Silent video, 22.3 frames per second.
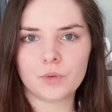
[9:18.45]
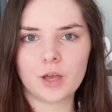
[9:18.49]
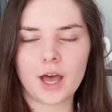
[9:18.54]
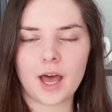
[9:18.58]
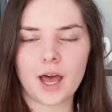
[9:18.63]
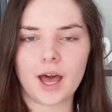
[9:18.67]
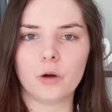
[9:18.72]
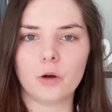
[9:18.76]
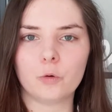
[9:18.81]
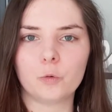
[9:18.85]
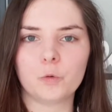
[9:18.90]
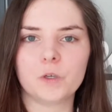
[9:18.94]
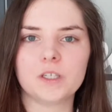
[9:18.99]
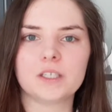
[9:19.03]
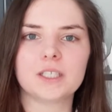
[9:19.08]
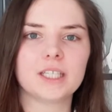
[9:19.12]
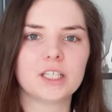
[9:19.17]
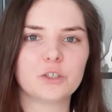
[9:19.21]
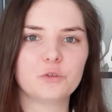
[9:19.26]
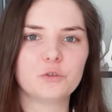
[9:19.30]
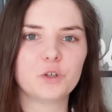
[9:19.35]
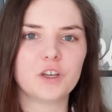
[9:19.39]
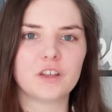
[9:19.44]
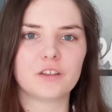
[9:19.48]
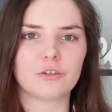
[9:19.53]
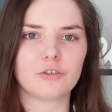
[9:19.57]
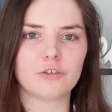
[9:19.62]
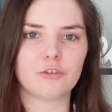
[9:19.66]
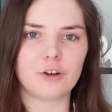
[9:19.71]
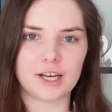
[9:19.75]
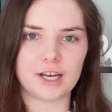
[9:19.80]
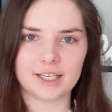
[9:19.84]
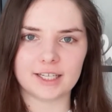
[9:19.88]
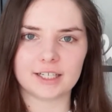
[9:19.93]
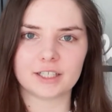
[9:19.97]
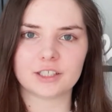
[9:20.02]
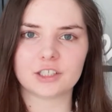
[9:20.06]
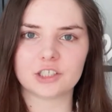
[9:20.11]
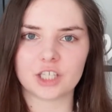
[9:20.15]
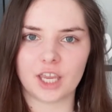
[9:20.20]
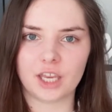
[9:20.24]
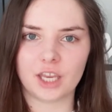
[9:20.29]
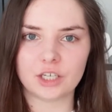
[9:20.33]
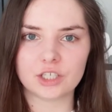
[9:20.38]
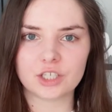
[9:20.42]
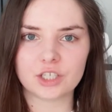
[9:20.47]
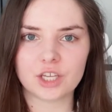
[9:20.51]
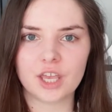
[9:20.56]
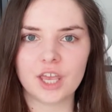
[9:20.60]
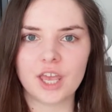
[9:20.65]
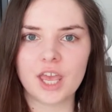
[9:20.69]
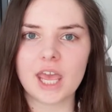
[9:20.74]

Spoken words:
how we deal with radical change,